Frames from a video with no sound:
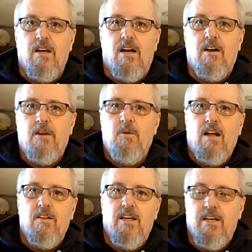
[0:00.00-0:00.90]
All right,
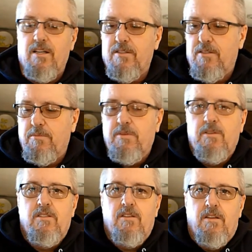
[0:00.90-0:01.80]
while the
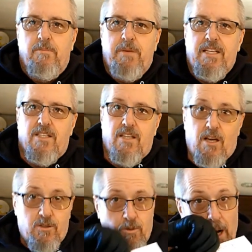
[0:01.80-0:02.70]
pizza dough
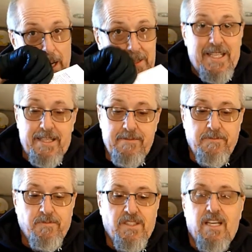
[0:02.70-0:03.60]
is rising,
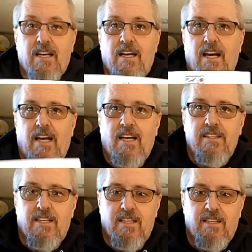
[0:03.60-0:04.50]
I'd like
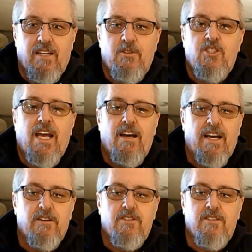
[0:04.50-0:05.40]
to give a shout
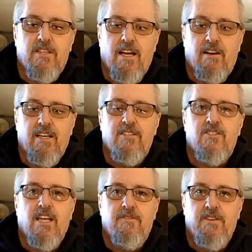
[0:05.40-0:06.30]
out to Terry and
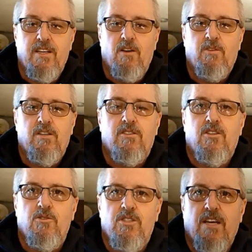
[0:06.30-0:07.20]
Stephanie over at
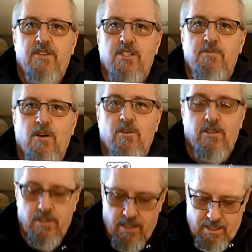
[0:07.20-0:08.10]
270
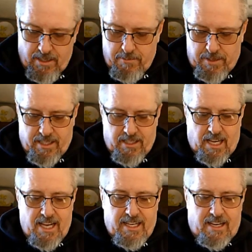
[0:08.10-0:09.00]
Smokers, because
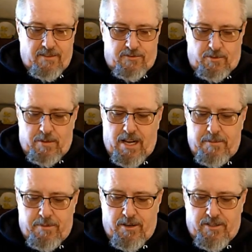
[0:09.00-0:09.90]
I got for my
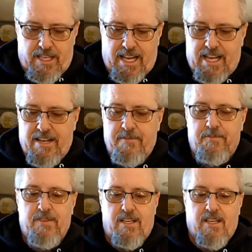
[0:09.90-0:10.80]
birthday,
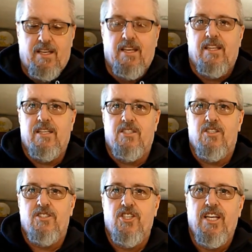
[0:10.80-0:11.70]
this is
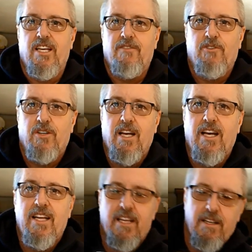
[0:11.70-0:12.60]
a jig for
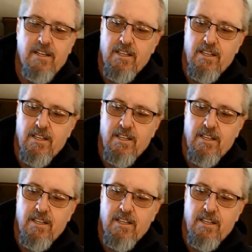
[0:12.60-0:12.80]
cutting